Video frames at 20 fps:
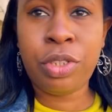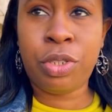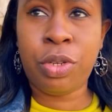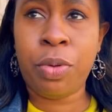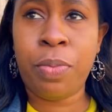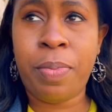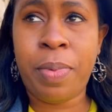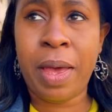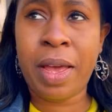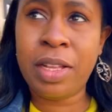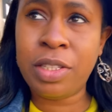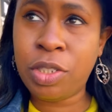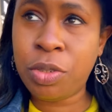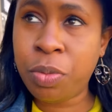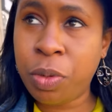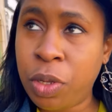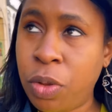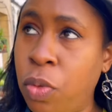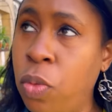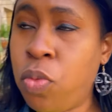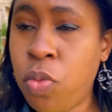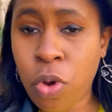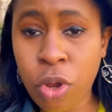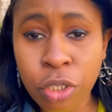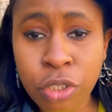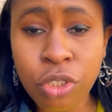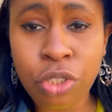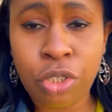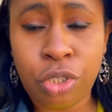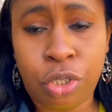two birds with
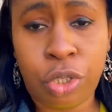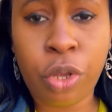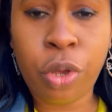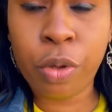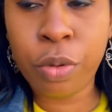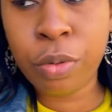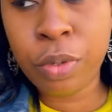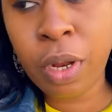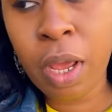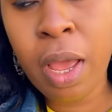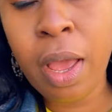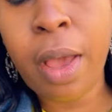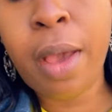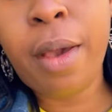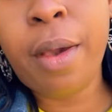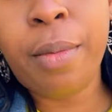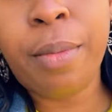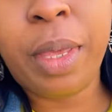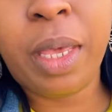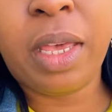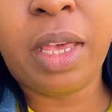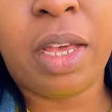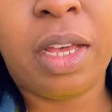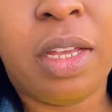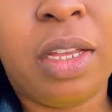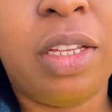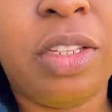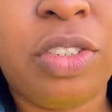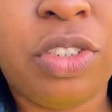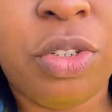one stone
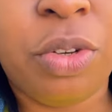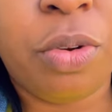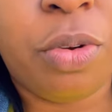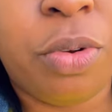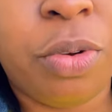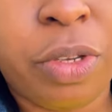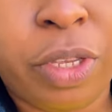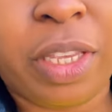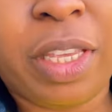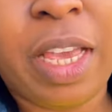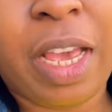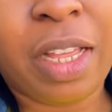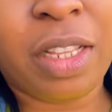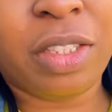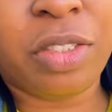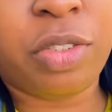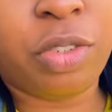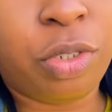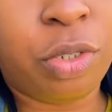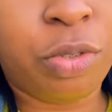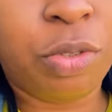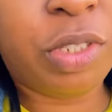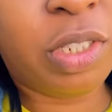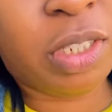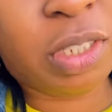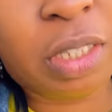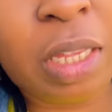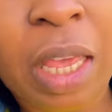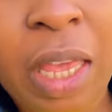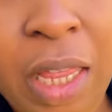because you get to
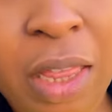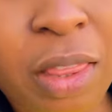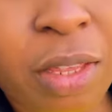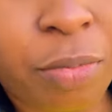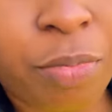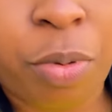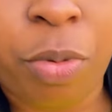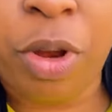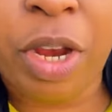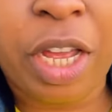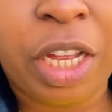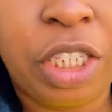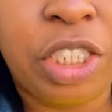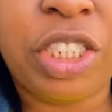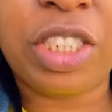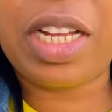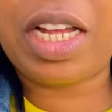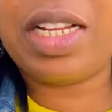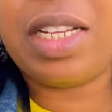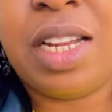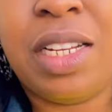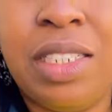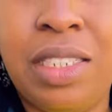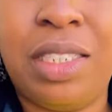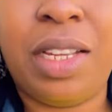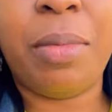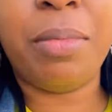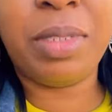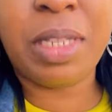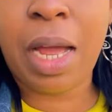stay the bridge and at the
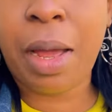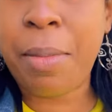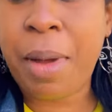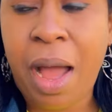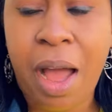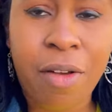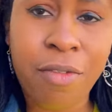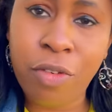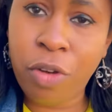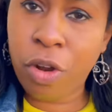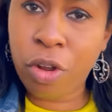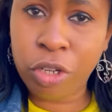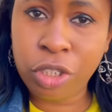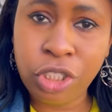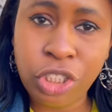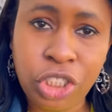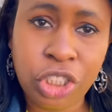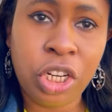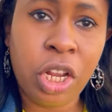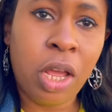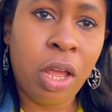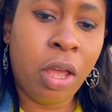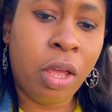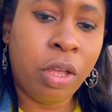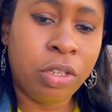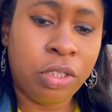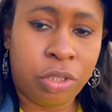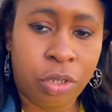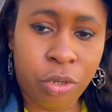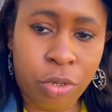same time have lunch
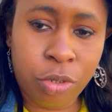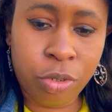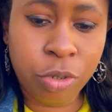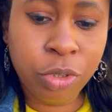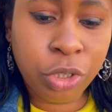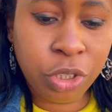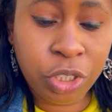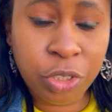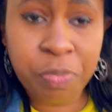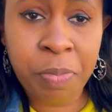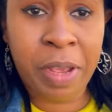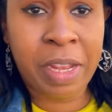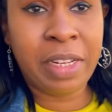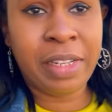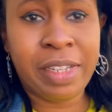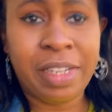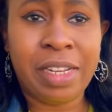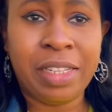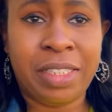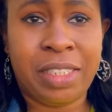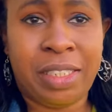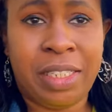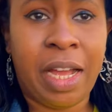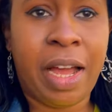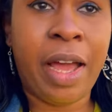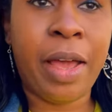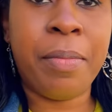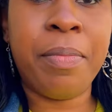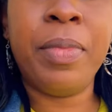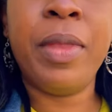so you spend less
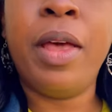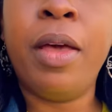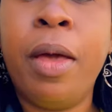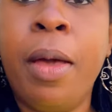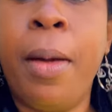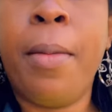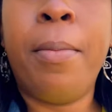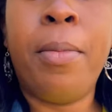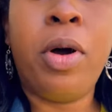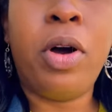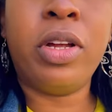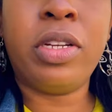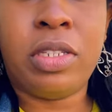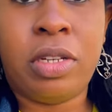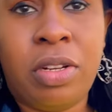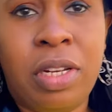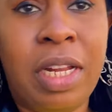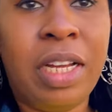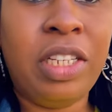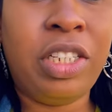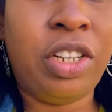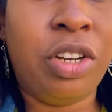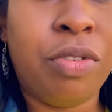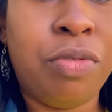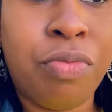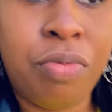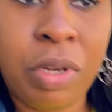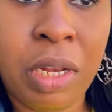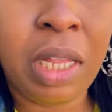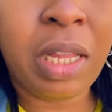time but unless you're
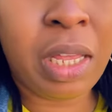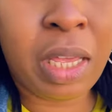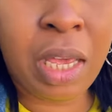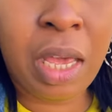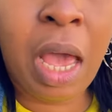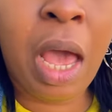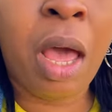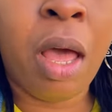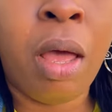really